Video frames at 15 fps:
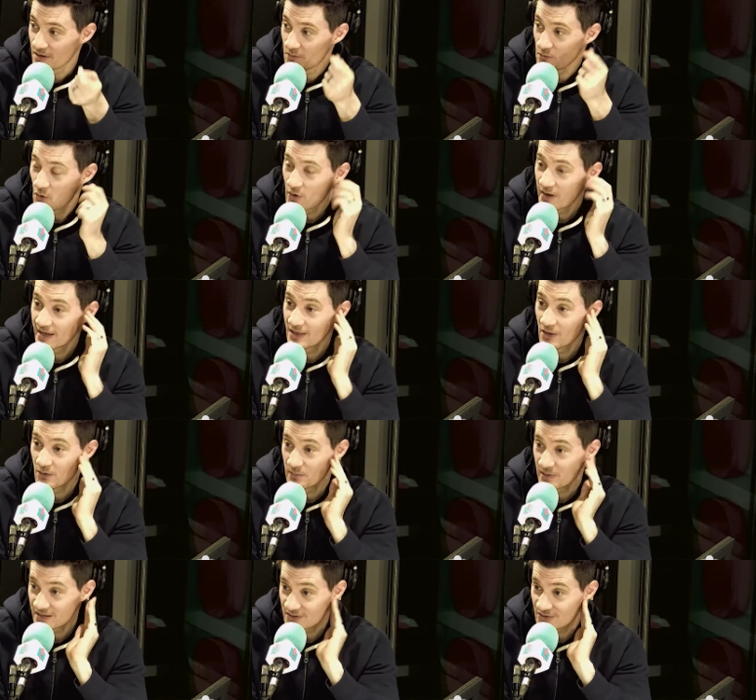I'm walking
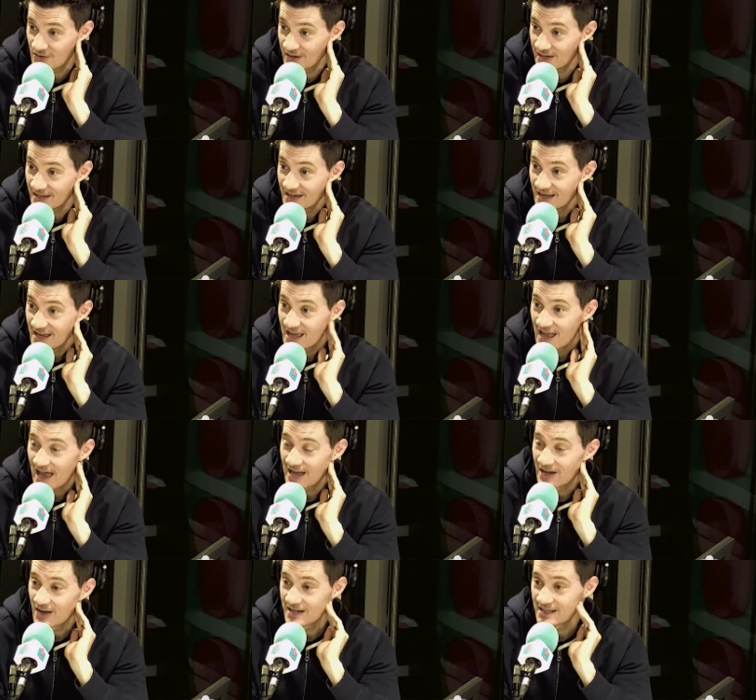along Pitt Street
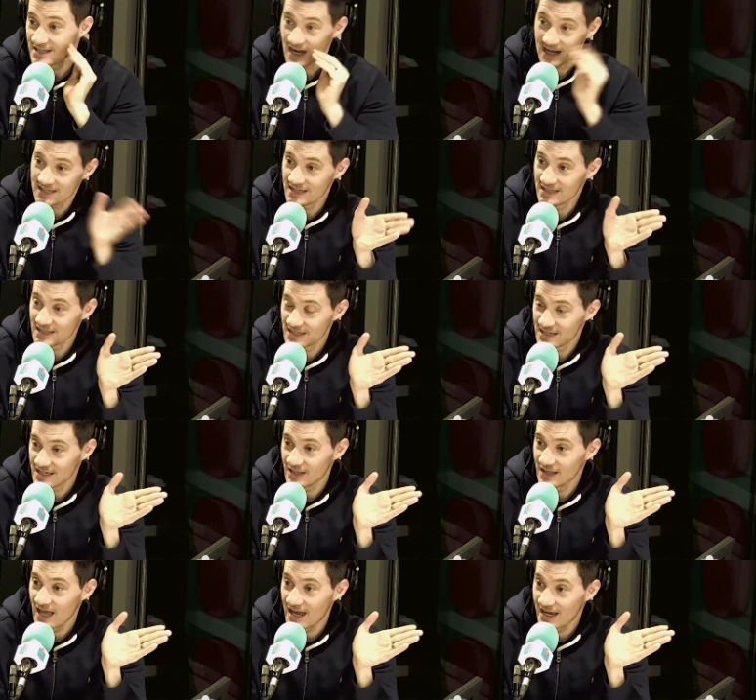and I ducked into this
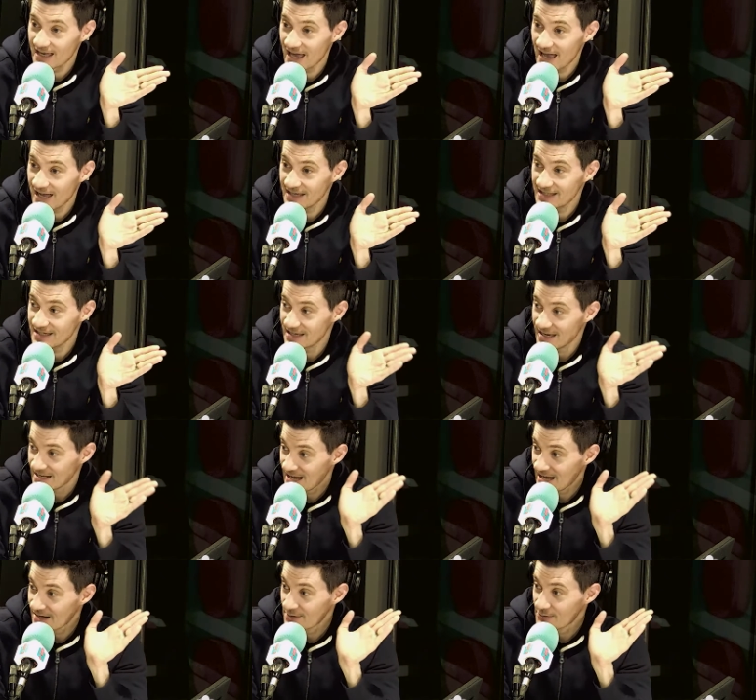little arcade to get
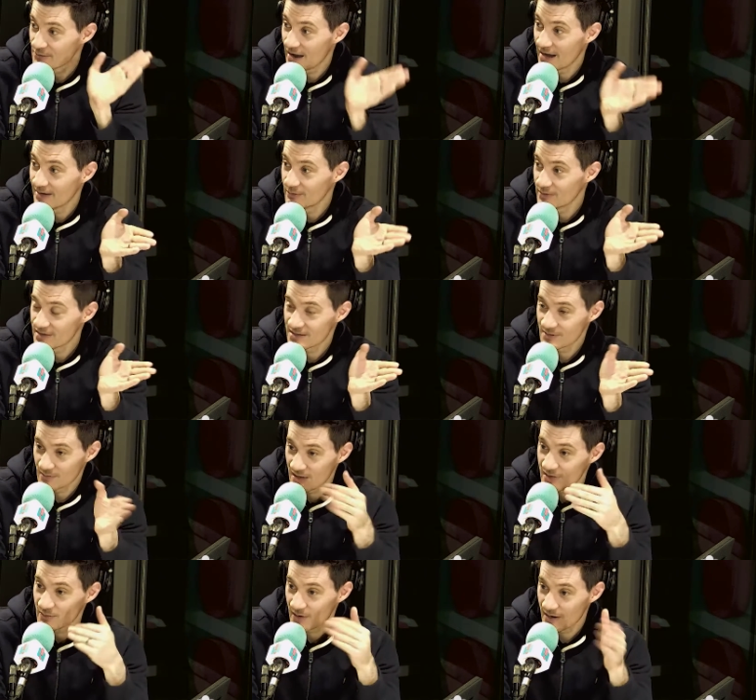out of the rain with some
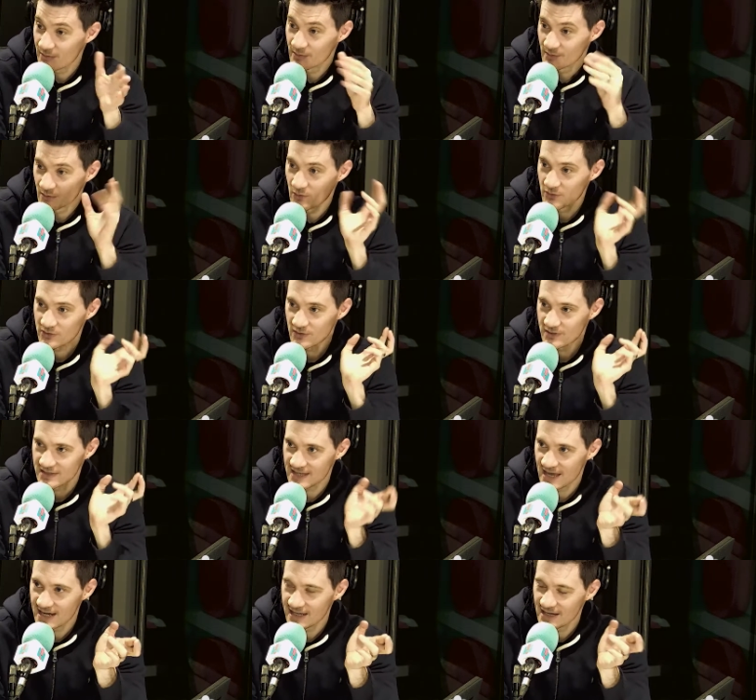other people. And we're all sort of
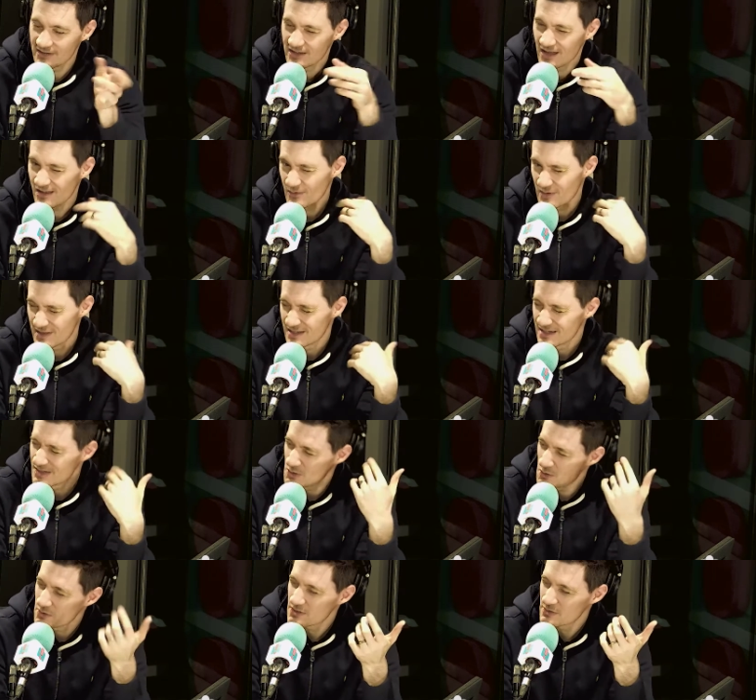standing there, and you don't know whether to
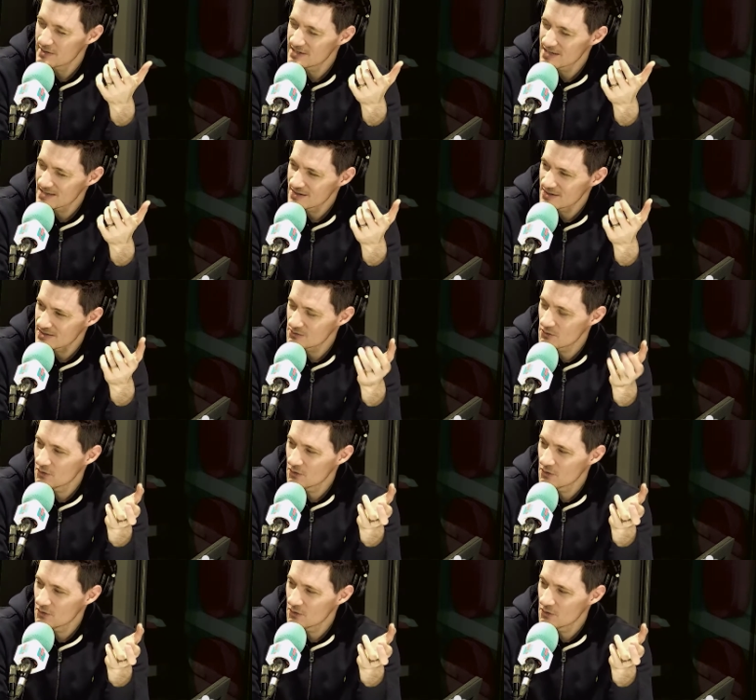talk to each other because you're all.